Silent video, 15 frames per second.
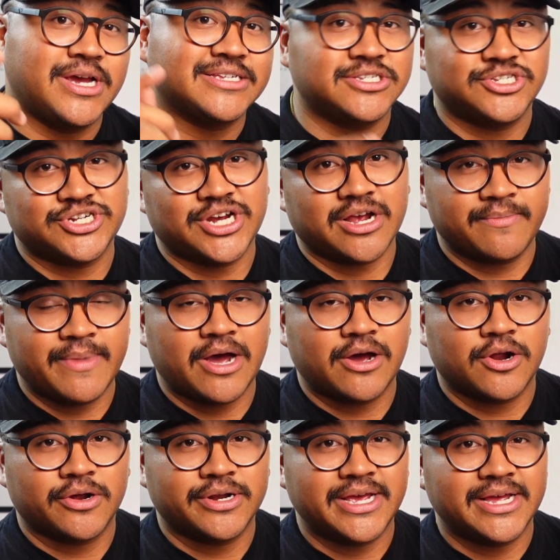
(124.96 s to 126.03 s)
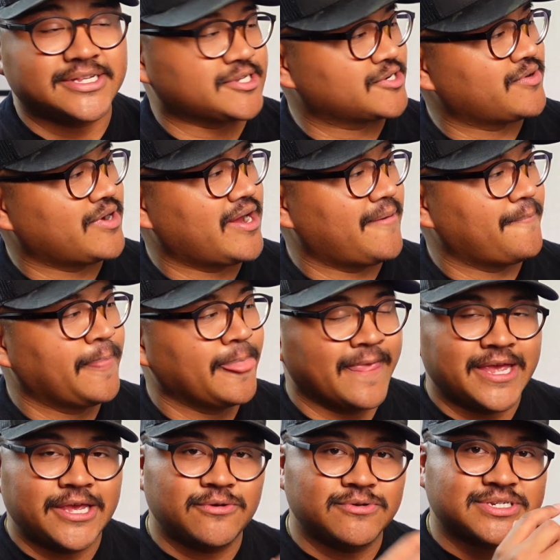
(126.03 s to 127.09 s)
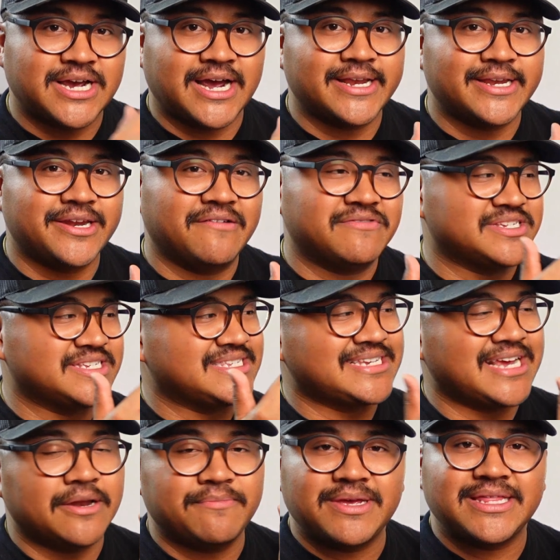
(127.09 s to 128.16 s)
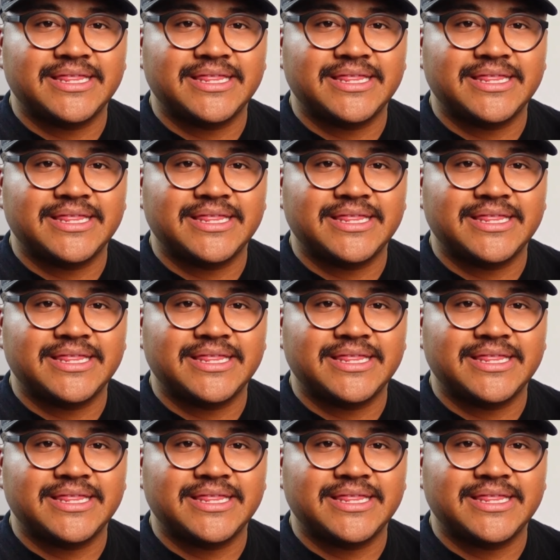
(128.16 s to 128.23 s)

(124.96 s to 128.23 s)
guys can check him out on Instagram. He was kind enough to send me